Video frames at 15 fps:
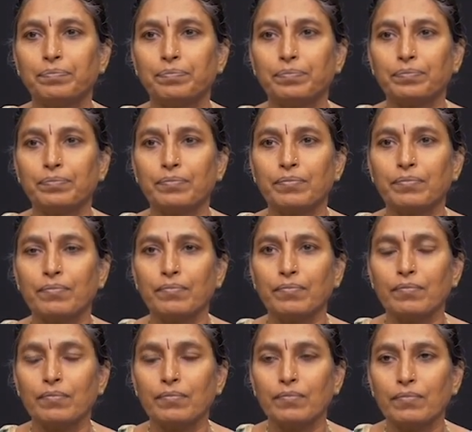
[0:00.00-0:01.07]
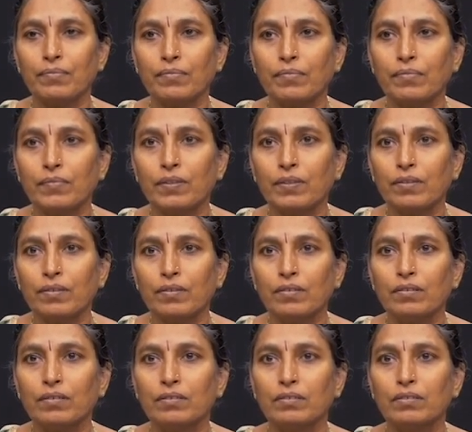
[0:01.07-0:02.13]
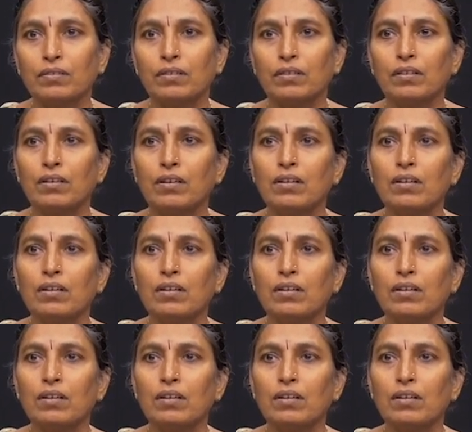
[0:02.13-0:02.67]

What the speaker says: (silence)